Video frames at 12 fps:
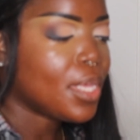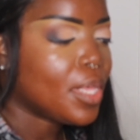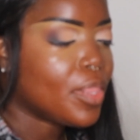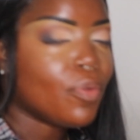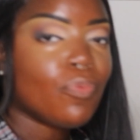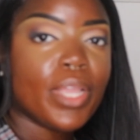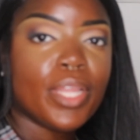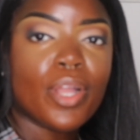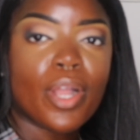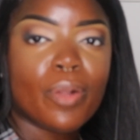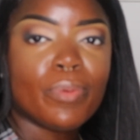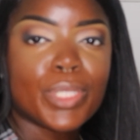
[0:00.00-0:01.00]
the
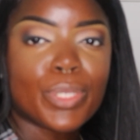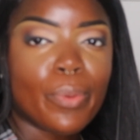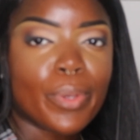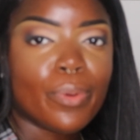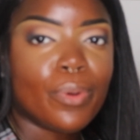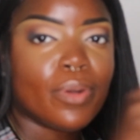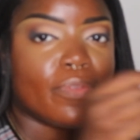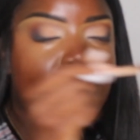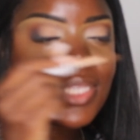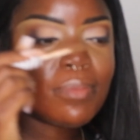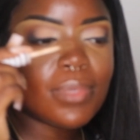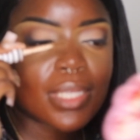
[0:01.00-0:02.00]
radar was going off because
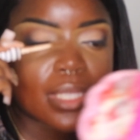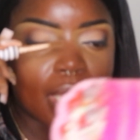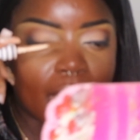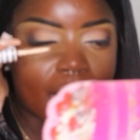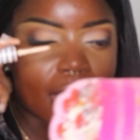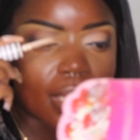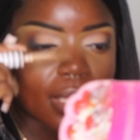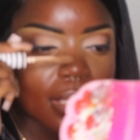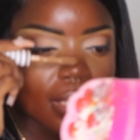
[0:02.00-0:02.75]
I'm just like,